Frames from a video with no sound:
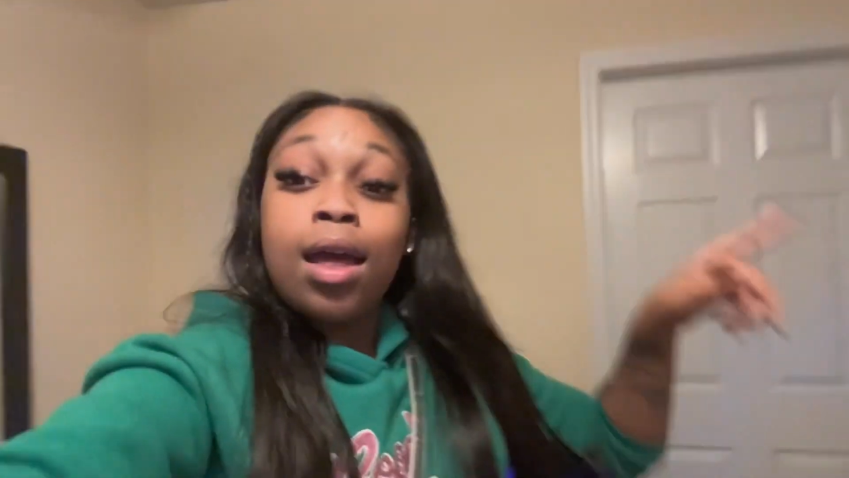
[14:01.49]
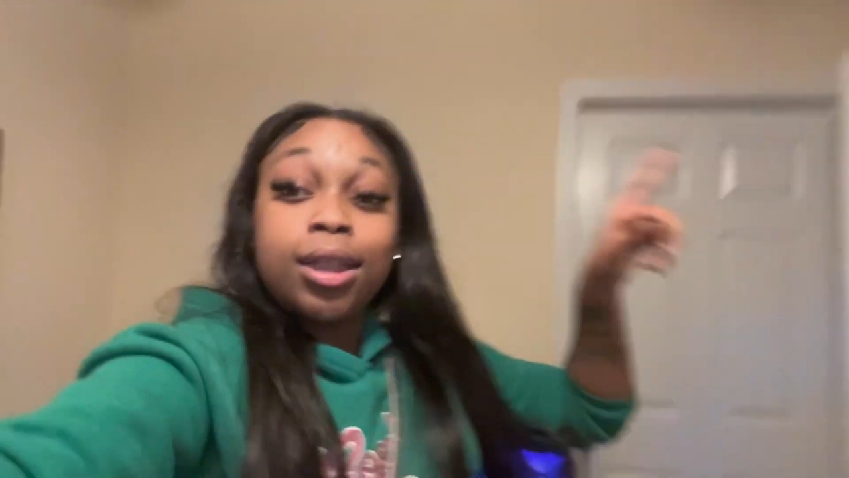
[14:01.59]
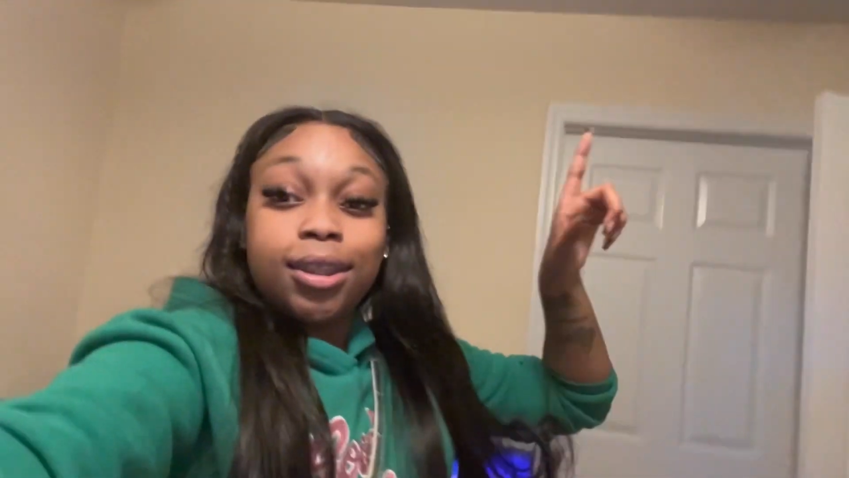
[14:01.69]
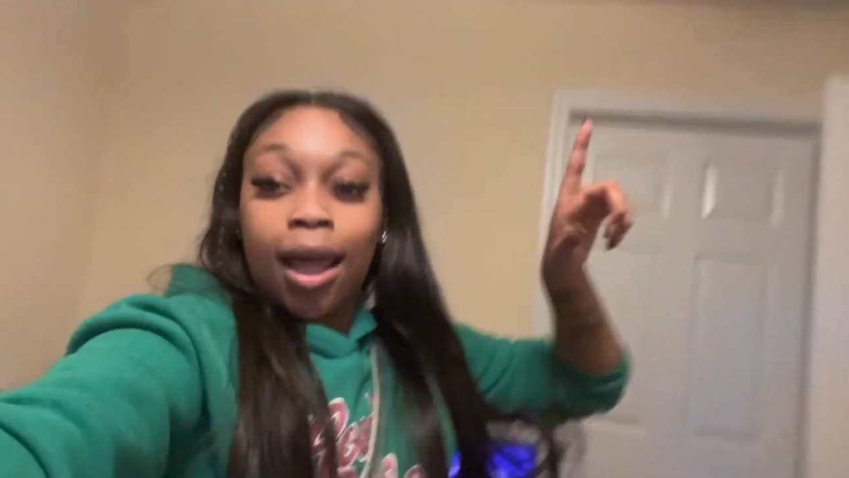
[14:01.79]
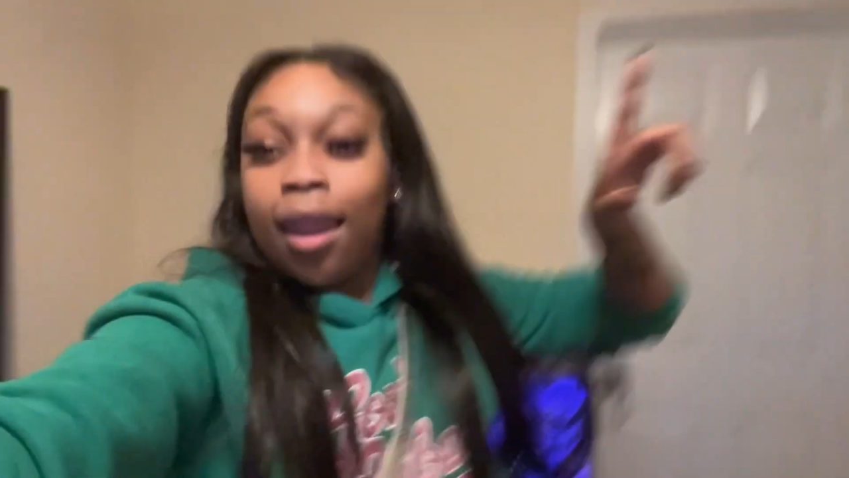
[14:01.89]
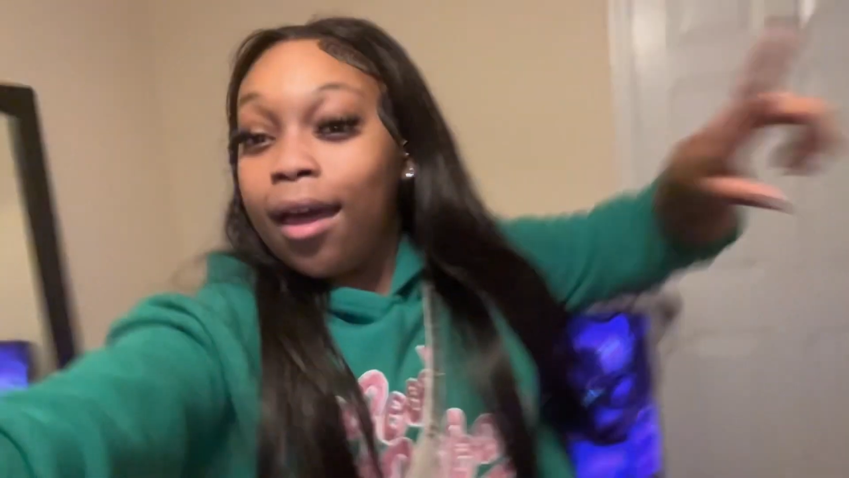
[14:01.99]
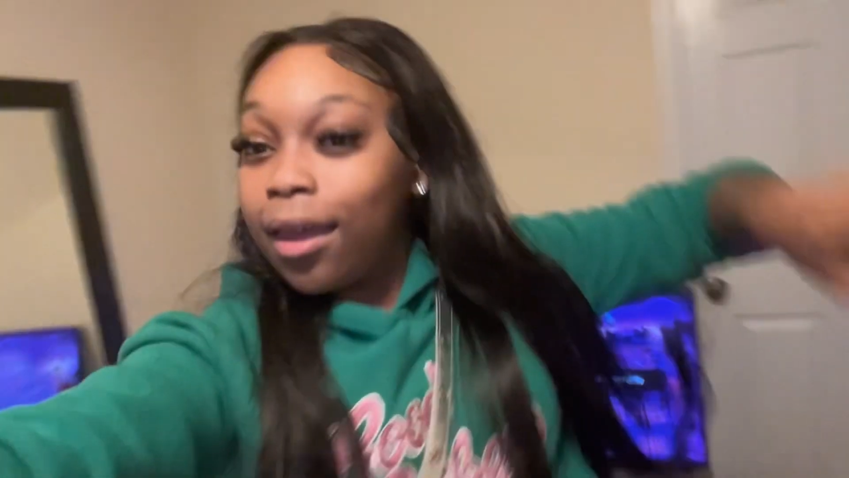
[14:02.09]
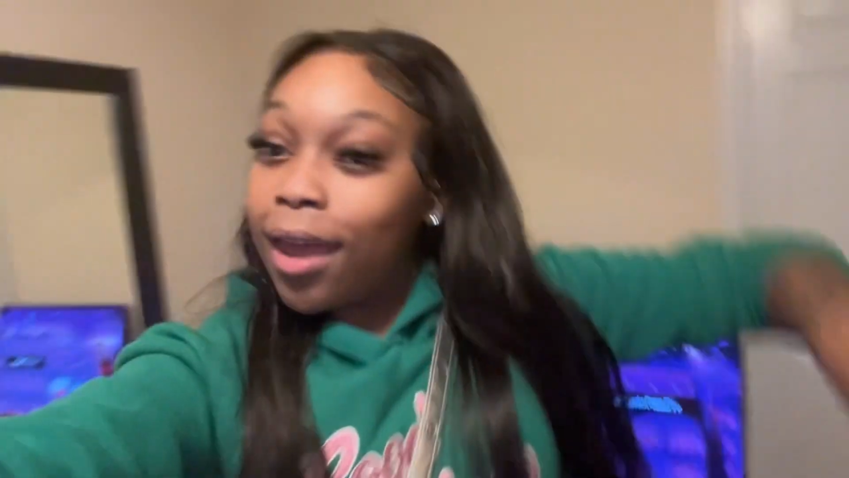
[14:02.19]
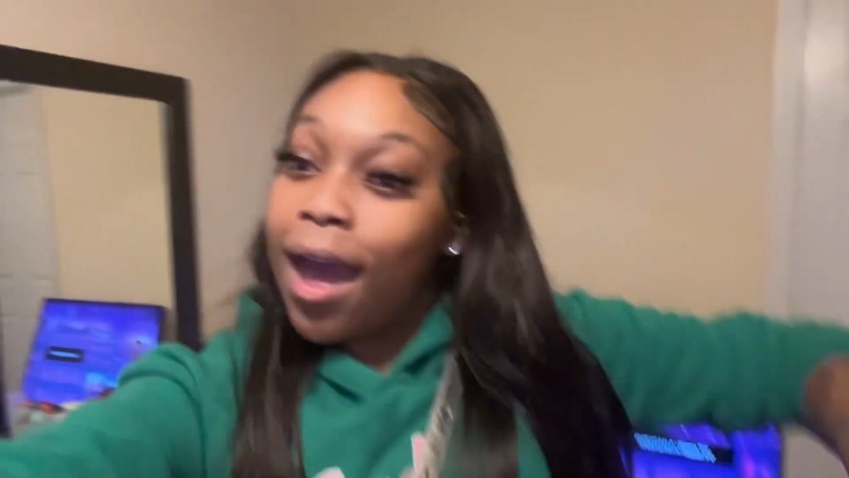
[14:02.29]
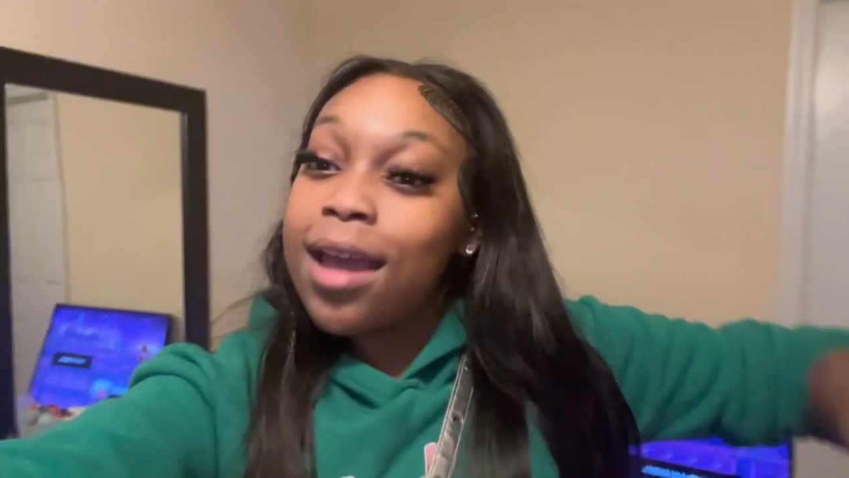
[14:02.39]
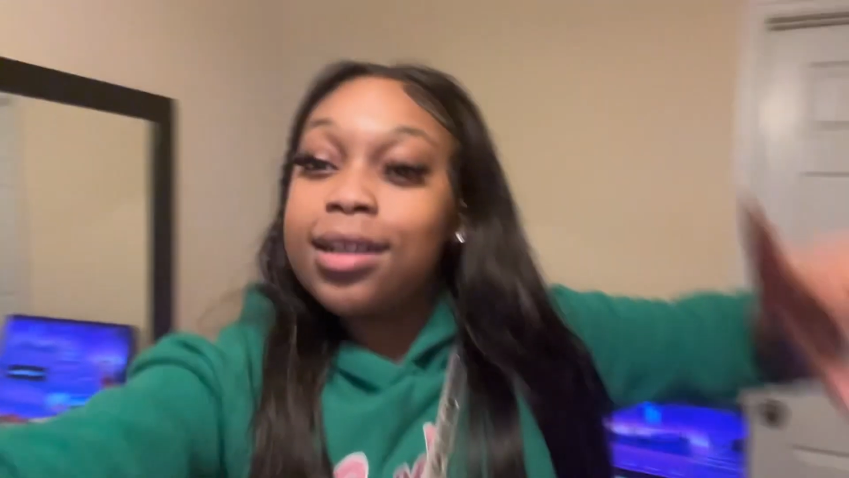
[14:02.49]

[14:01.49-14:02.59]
Stay look gang,